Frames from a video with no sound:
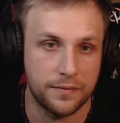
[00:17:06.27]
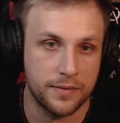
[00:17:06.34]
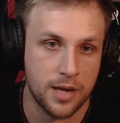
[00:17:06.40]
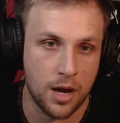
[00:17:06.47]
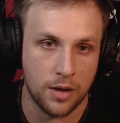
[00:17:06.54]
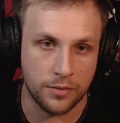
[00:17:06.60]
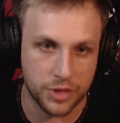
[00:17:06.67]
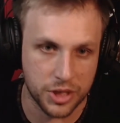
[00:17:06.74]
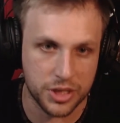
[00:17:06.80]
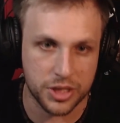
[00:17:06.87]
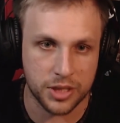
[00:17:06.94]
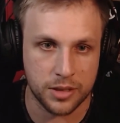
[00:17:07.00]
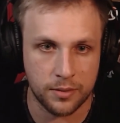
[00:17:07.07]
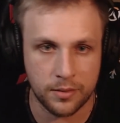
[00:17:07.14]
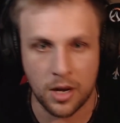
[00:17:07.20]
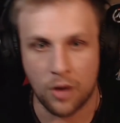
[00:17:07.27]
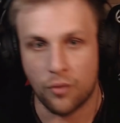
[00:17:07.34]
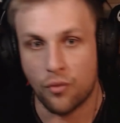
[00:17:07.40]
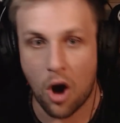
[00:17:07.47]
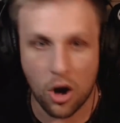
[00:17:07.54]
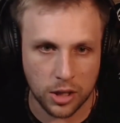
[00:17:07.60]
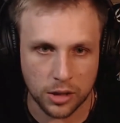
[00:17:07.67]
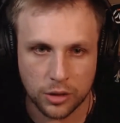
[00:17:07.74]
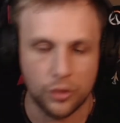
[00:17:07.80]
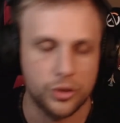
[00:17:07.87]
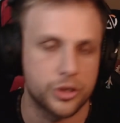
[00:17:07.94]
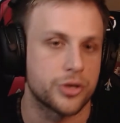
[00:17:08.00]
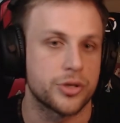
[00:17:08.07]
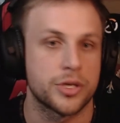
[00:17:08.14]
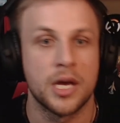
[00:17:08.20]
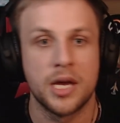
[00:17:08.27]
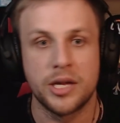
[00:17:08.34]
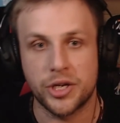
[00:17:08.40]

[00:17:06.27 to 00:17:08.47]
you know, just, you know, rocket launchers,